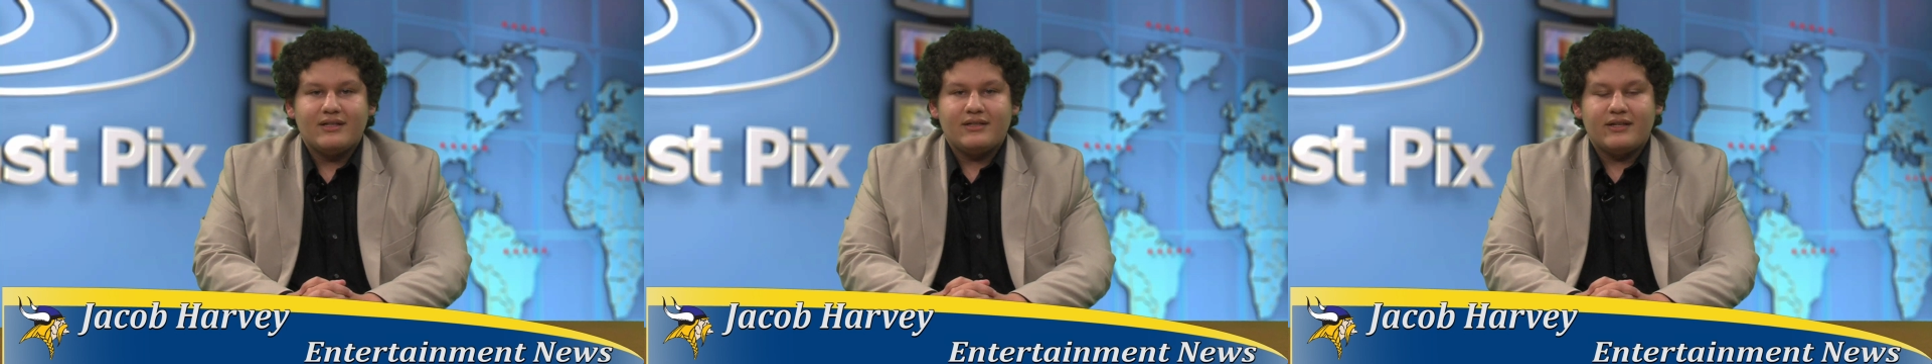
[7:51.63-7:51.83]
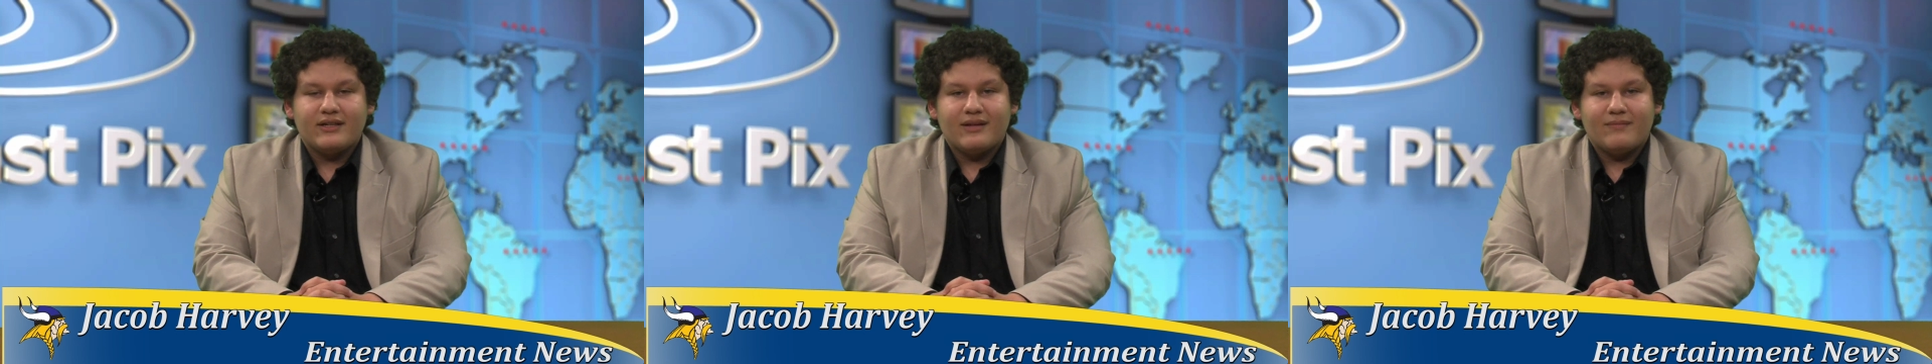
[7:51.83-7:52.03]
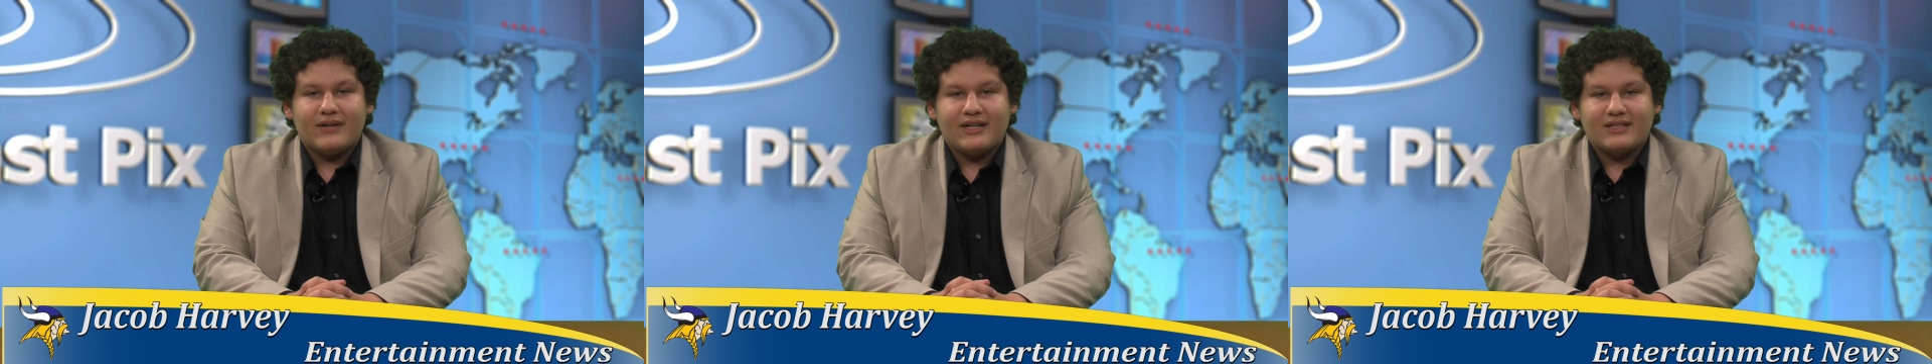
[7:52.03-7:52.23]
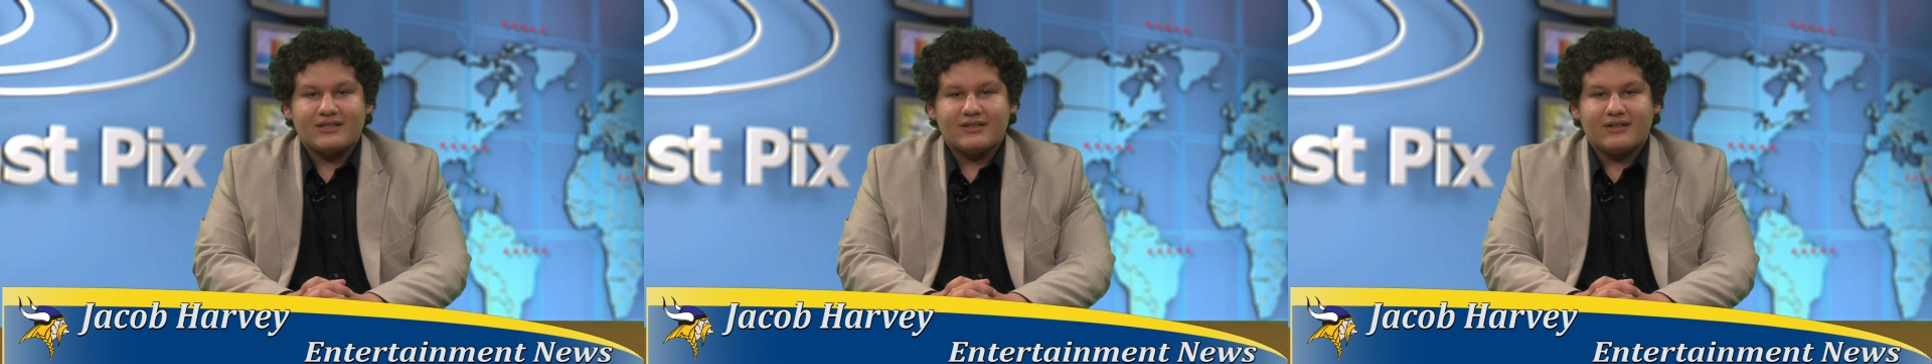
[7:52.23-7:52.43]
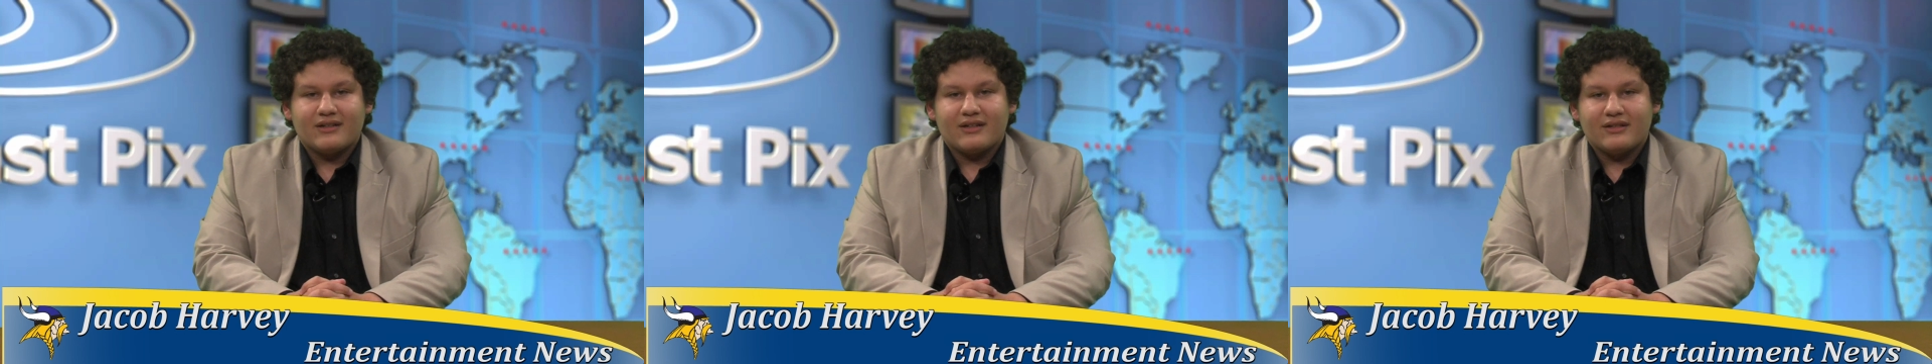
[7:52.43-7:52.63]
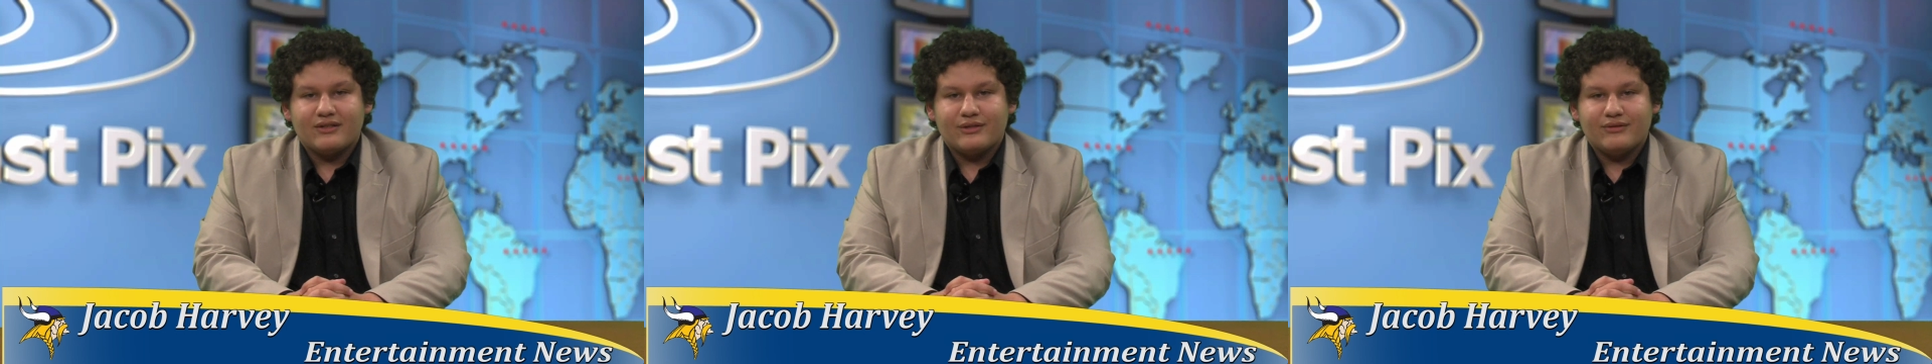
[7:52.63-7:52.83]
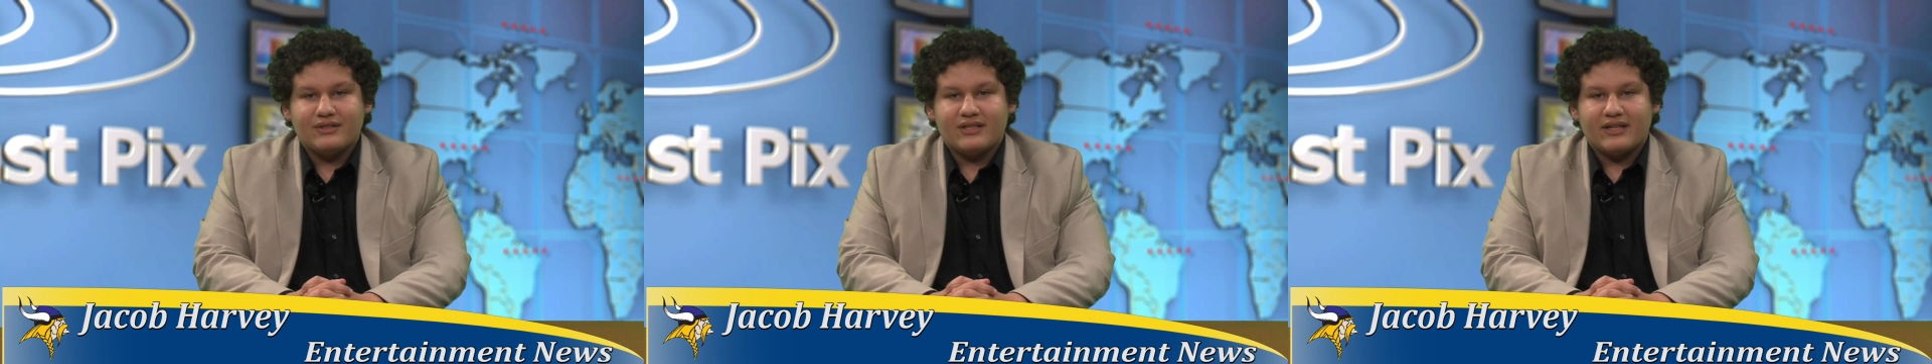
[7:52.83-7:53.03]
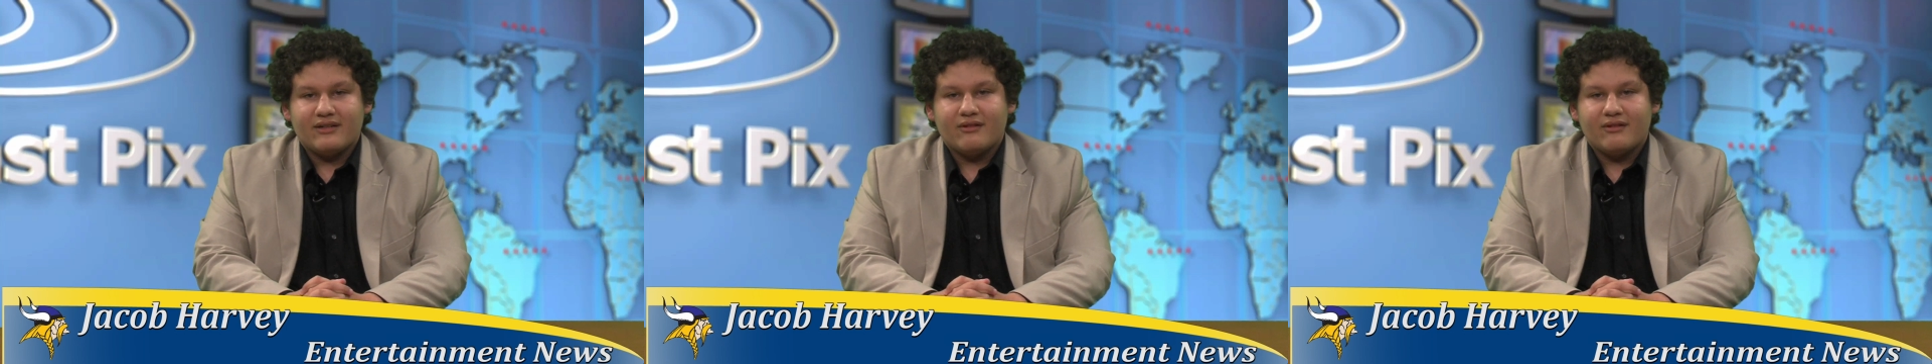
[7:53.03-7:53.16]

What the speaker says: Ticketmaster, on Tuesday,